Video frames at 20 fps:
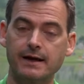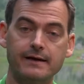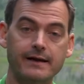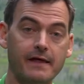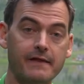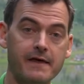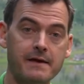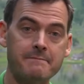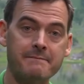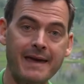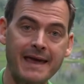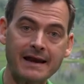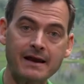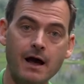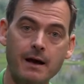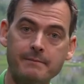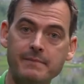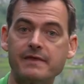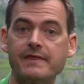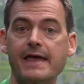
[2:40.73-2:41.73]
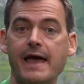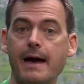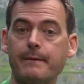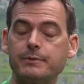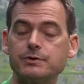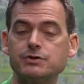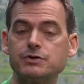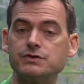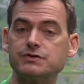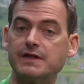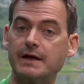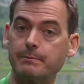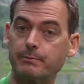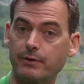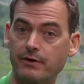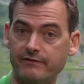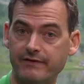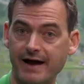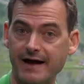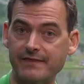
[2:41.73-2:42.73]
Now, they may not be the apertures that
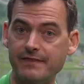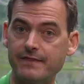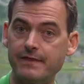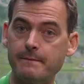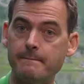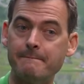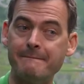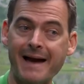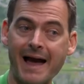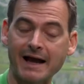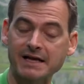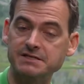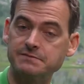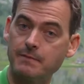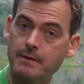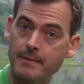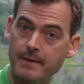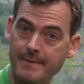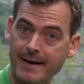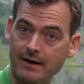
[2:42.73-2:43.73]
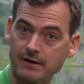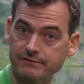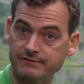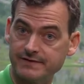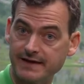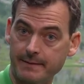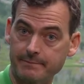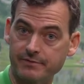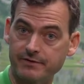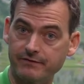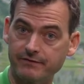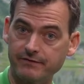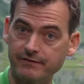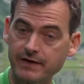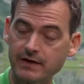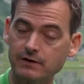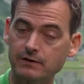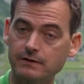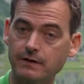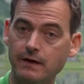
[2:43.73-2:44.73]
provide the maximum amount of depth of
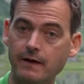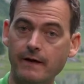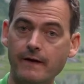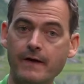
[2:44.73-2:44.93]
field,